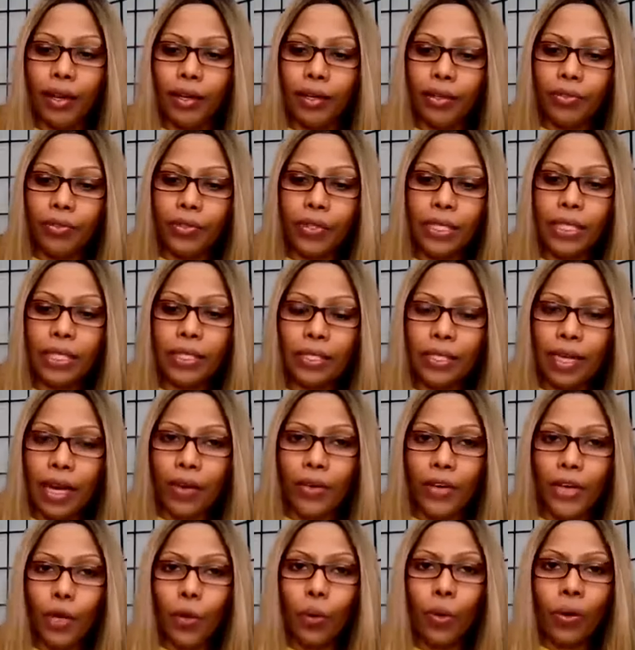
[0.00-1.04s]
of sit down
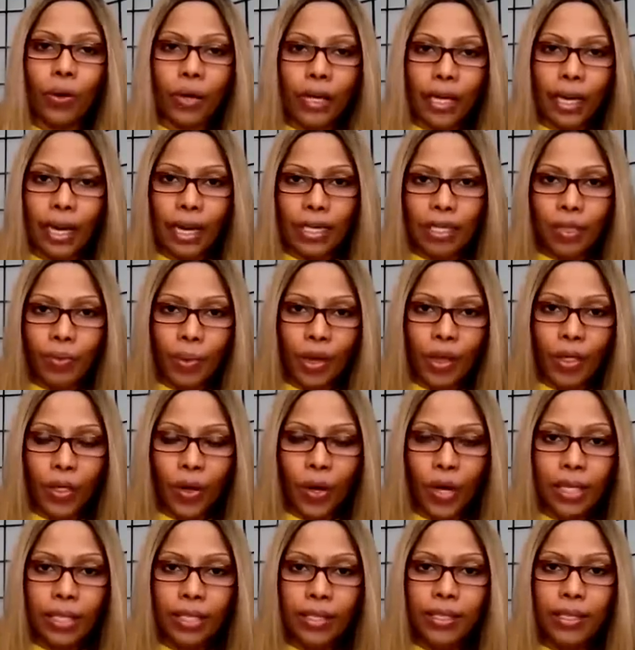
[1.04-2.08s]
and organize my
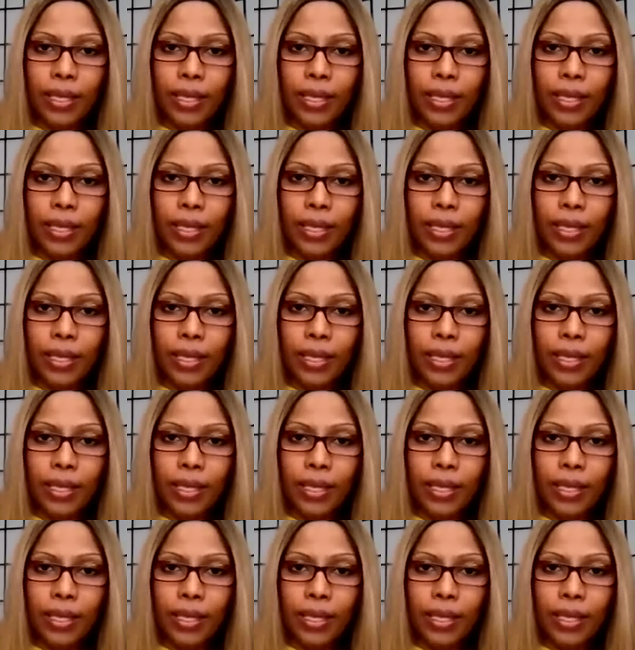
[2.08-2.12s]
thoughts.